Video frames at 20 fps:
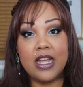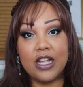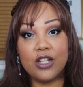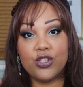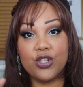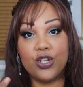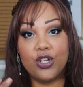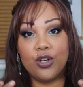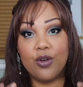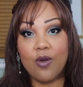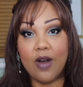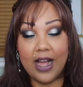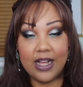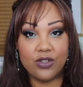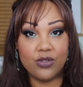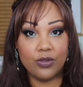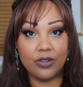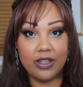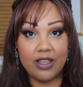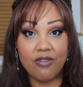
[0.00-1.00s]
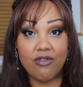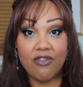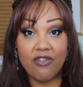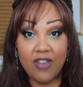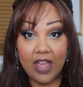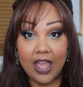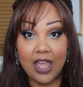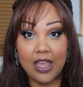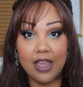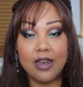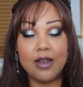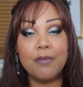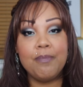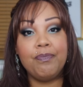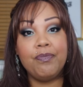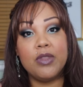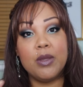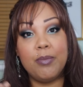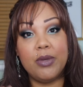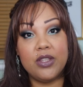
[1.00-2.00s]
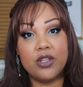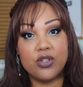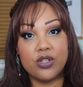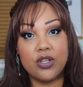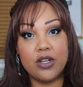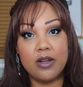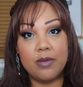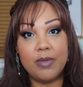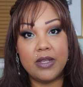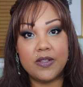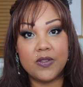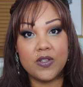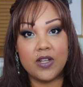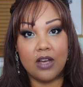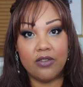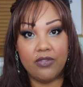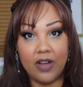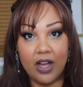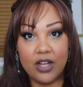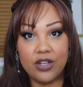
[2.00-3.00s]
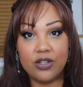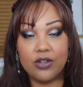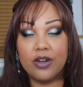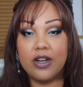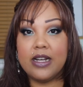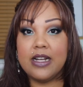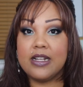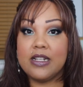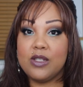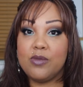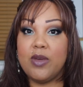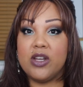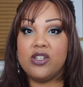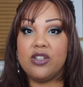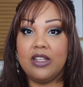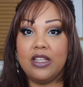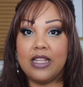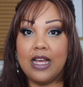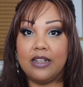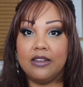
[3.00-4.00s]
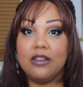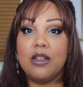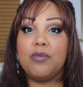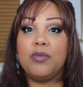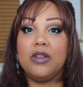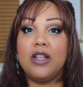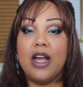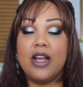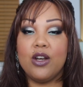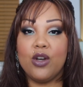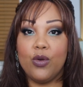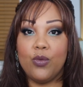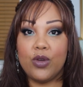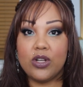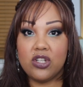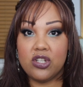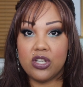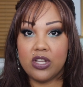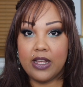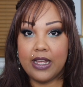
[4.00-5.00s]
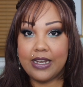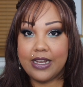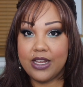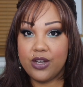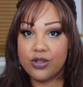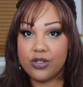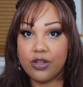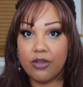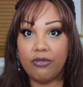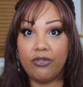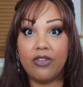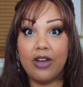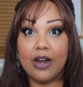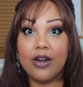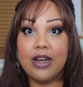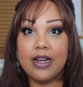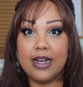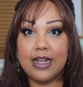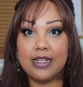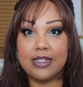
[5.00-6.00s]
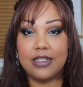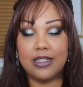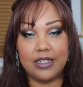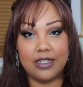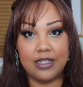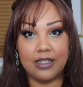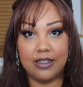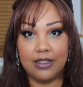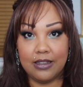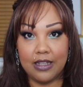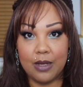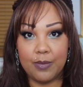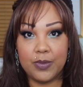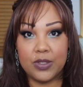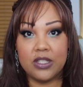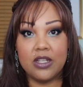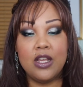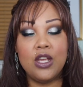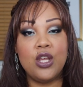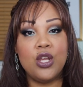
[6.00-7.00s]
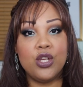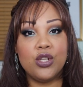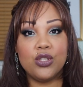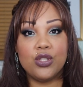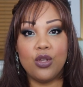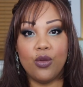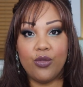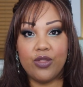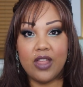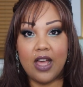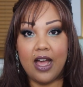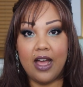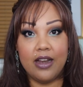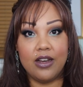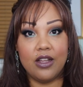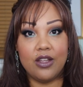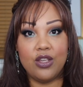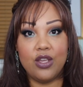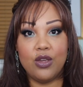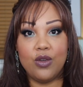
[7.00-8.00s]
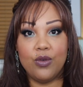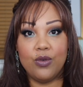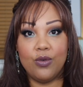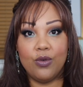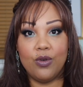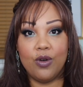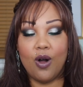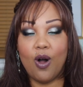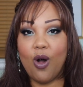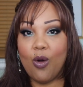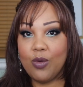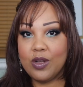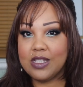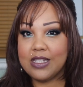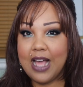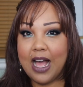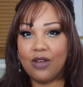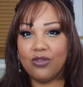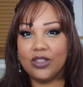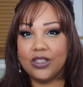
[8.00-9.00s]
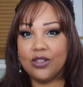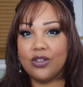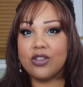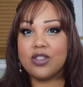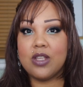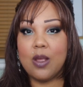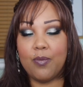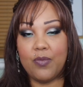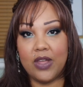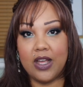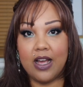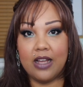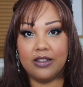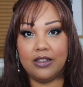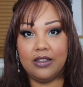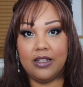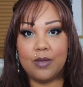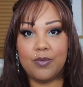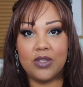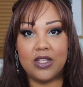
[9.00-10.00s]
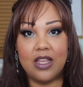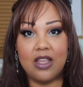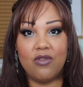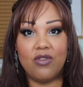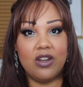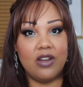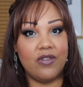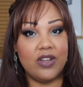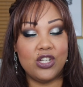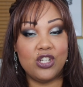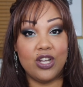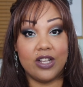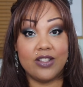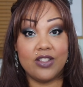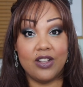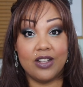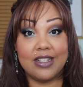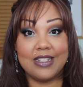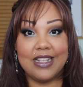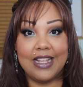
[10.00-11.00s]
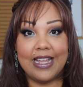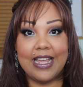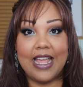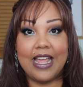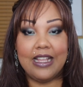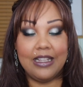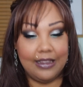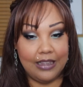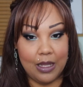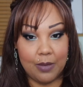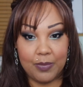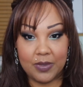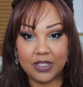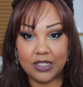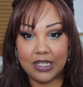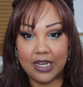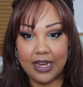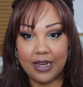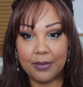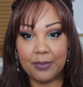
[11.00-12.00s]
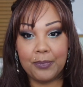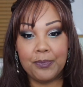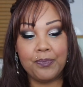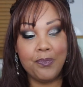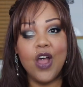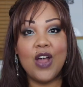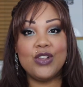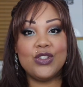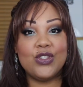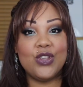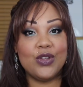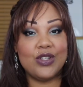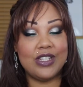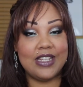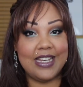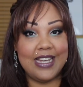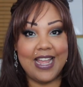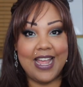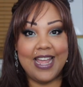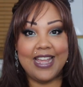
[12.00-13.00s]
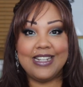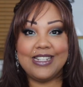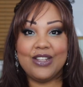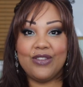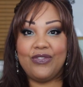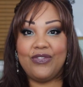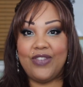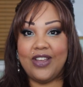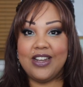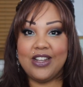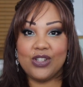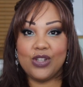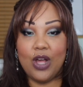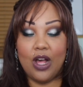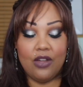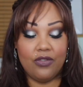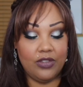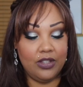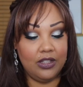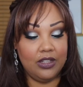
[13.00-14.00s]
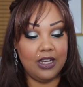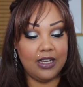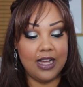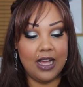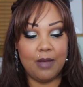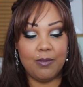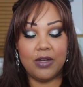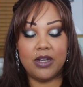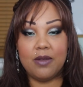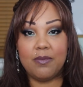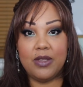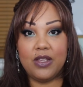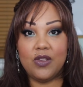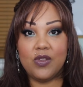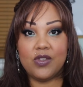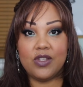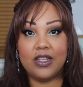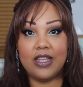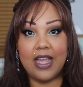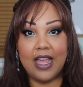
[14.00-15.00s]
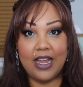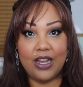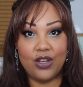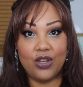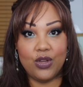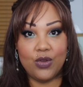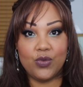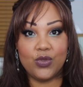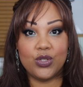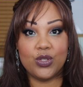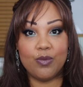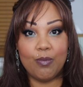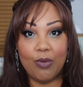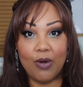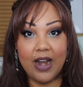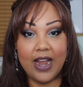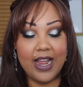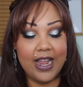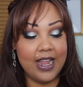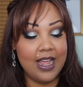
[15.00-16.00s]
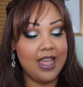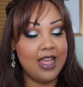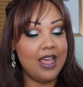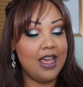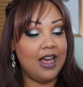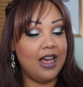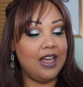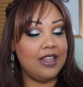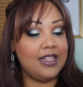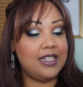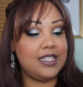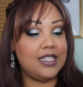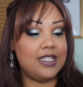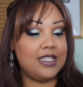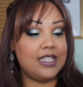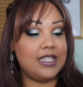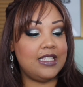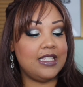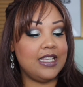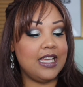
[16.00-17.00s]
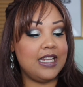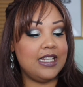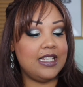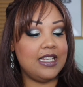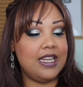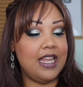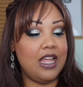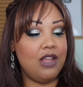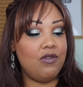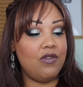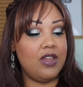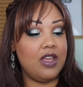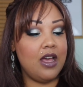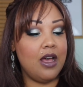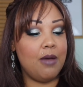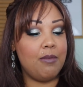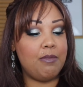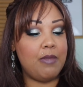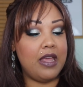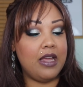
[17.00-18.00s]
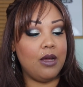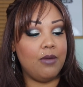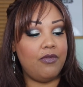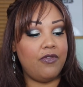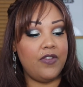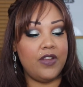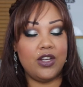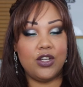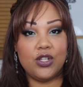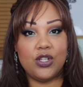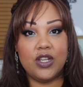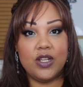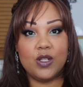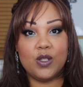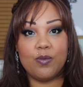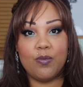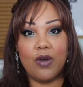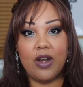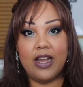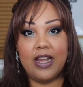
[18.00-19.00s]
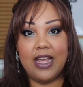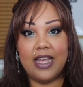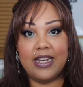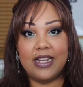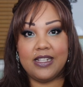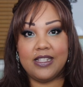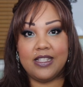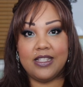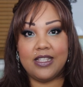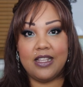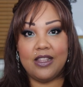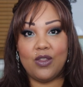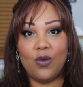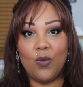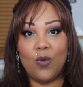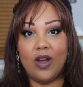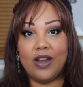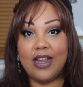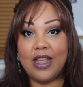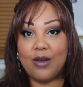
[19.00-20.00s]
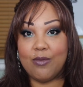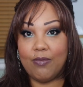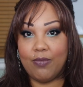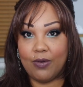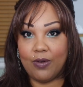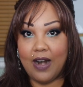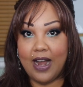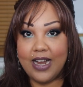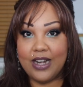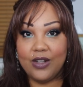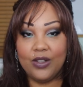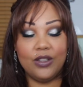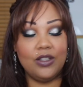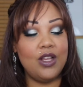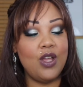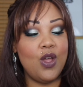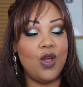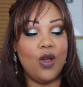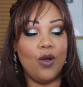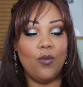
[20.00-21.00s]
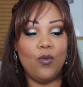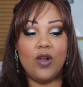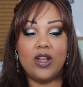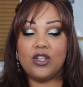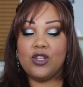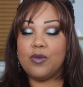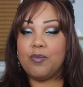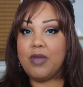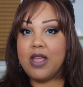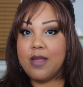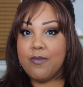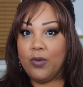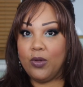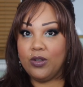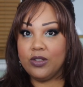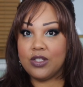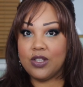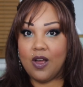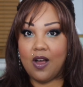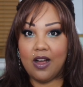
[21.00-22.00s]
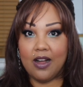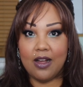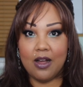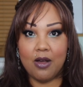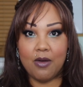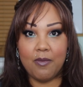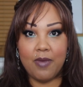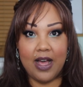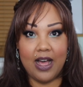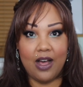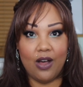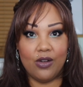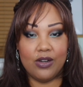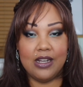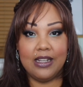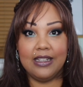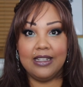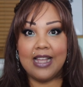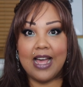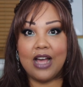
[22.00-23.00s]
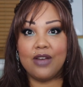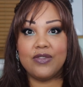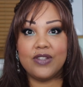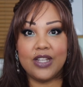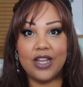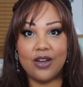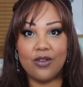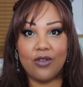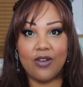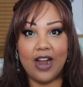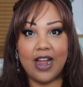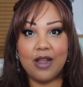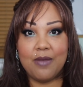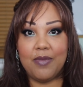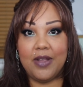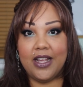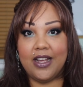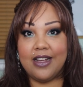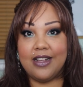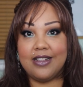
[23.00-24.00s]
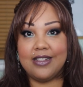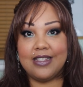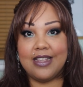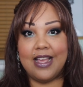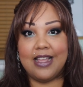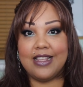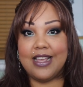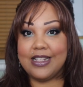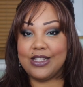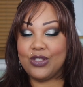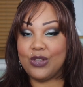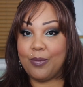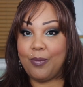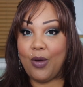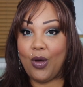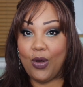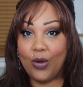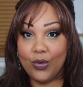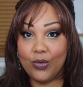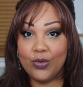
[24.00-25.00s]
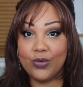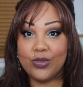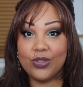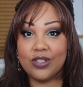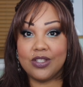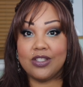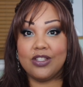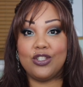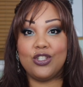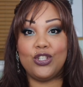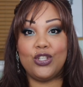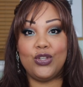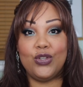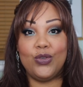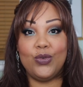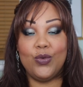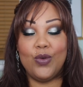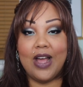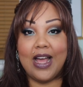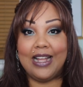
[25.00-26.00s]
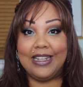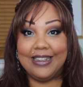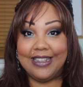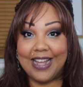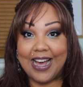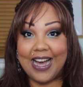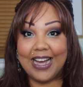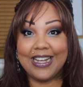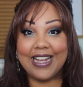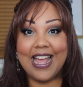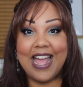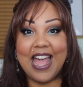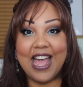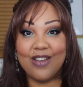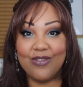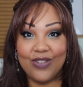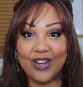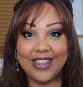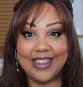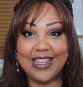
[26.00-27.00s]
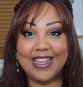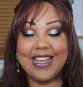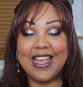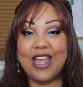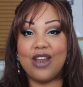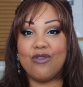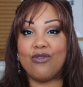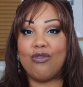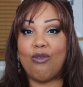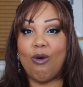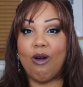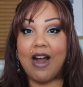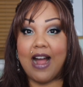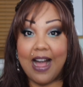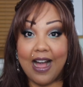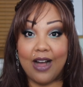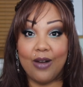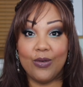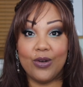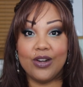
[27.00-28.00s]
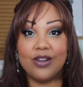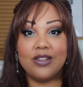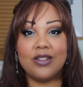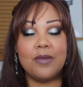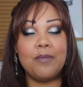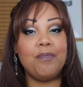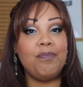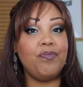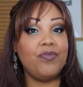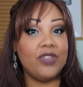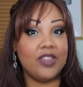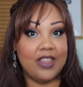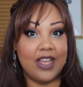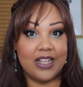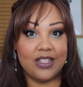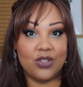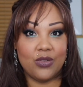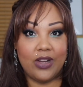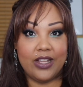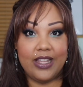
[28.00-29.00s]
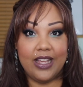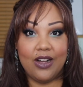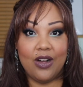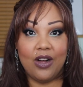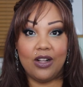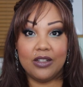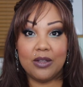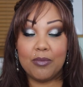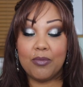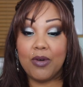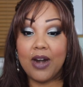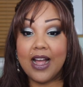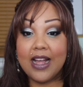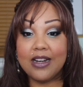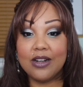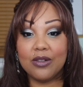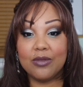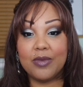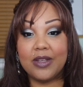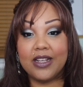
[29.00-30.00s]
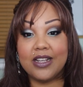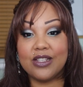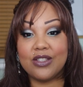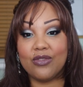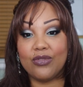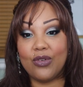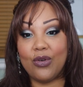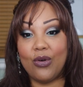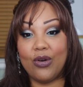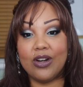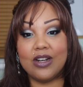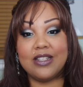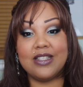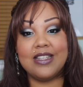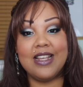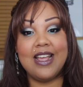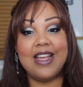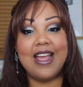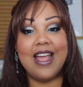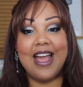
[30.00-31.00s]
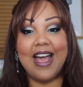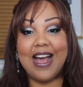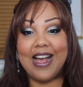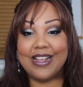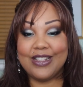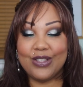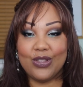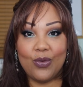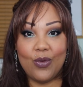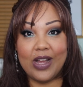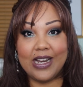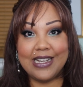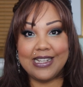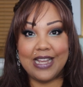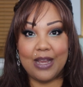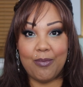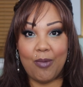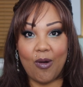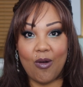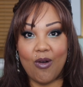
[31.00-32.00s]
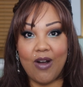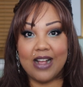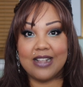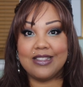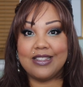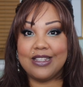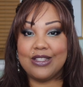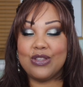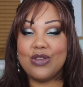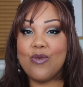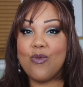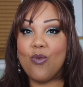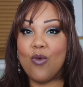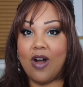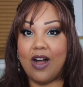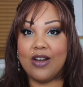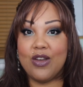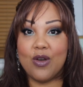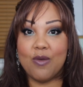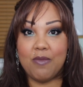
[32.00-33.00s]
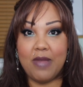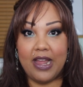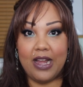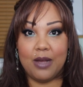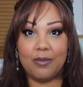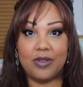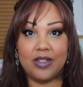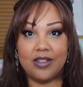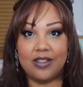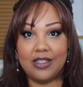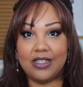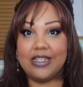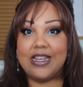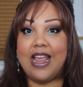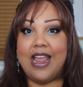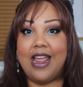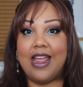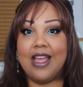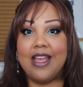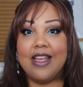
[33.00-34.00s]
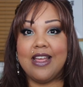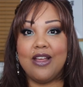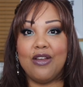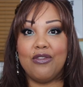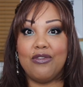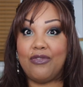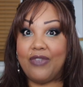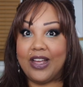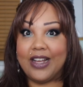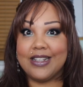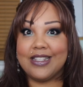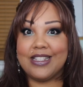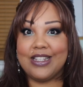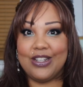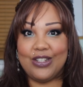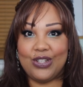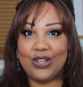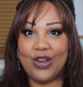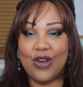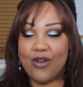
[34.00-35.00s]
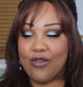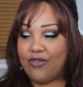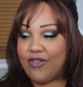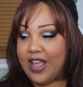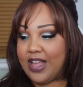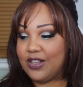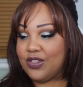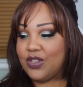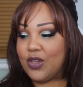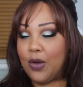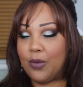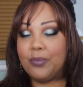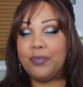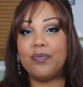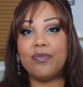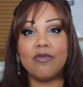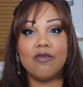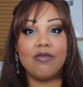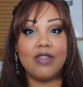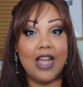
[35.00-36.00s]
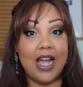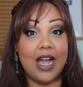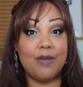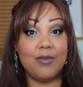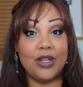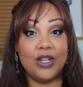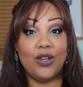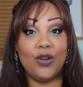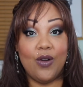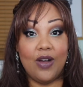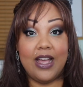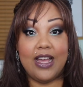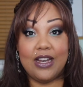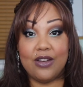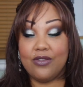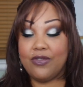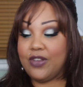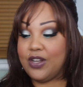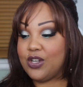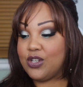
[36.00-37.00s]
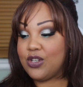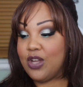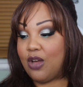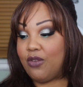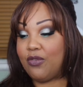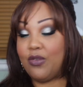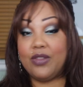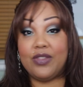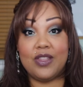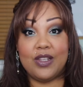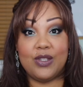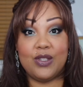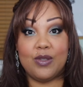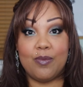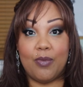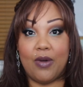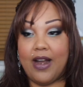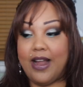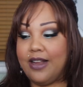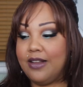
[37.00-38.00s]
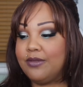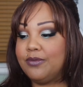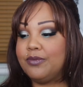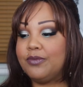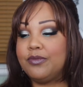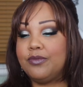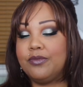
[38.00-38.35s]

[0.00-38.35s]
It's going to gradually fade, but there's going to be stuff under it, and especially that lip liner, which adheres very nicely to the lips, so that you always have a little something on the lips, even if it just looks like a lip stain. So today, to finish off the look, I'm going to be using a new spray. This is the Skindinavia Makeup Finishing Spray, and it's the one in Bridal, which people talk about left and right because it's supposed to lock everything in for hours. That's why they call it Bridal, because of course, as the wedding day progresses, you want your makeup to stay fixed to your face. So I'm going to go ahead and finish off with this spray.